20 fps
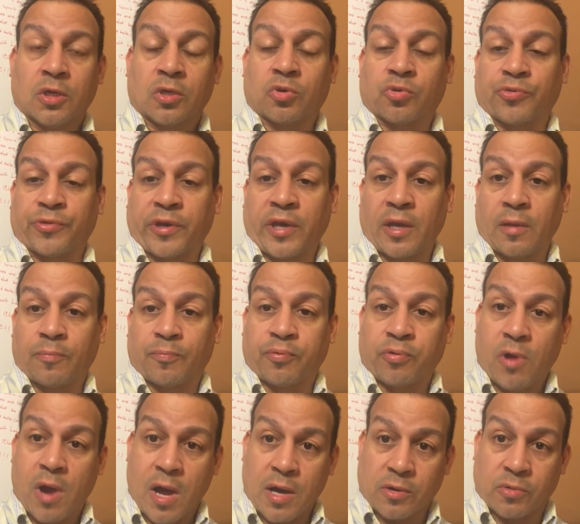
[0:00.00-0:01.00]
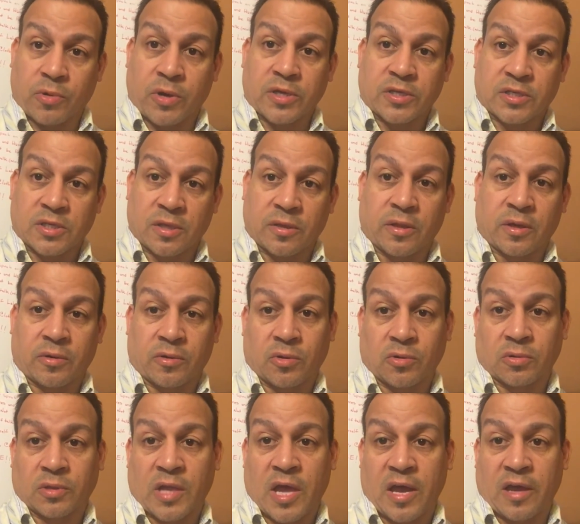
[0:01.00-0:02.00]
create progress in their
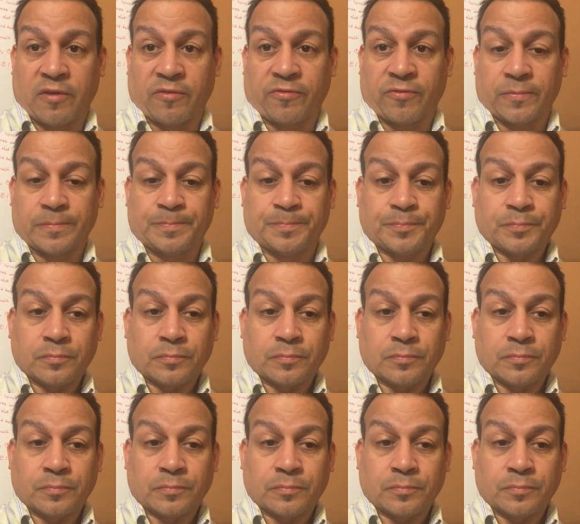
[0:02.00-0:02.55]
own life.